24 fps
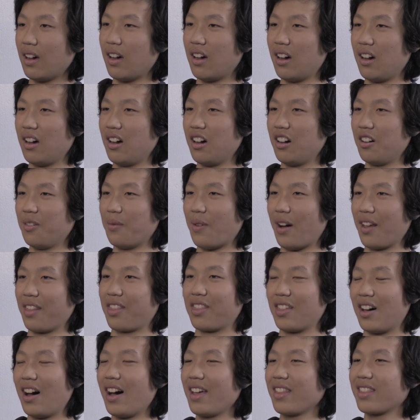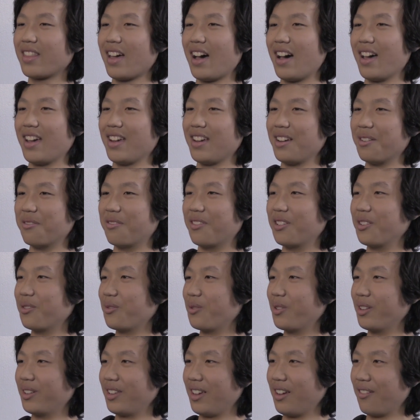Um, I thought that it
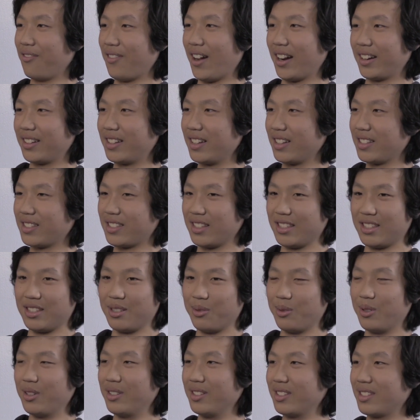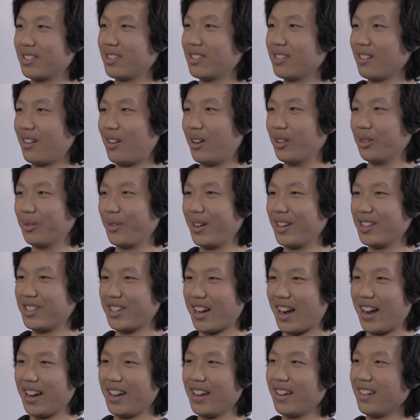wouldn't really affect us since it was all the way in
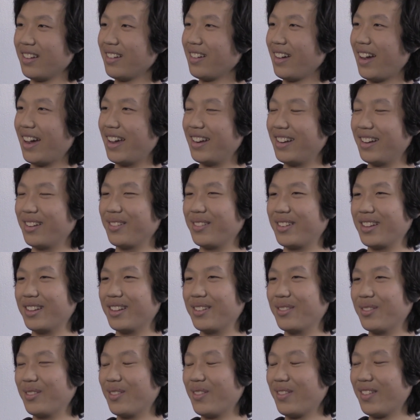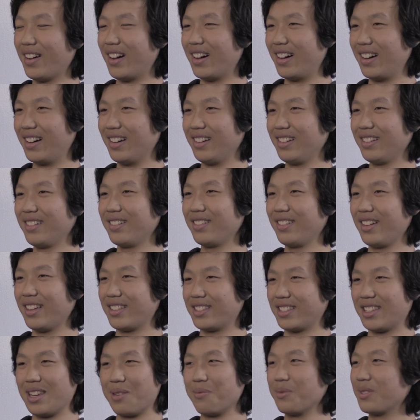China and it didn't. Uh, it
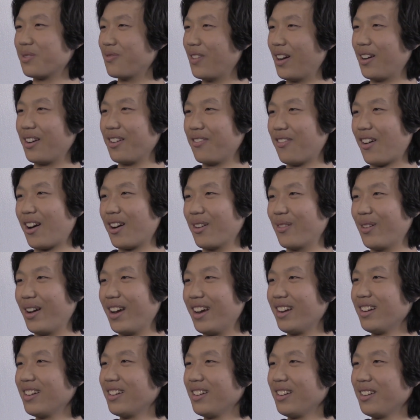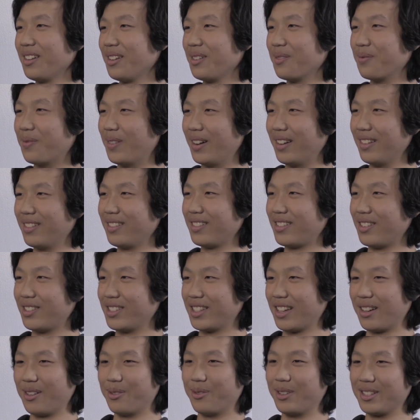seemed very far away, but
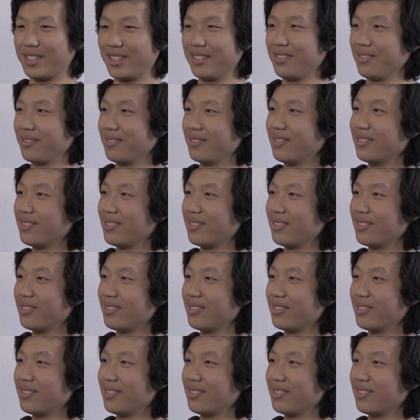turns out it wasn't.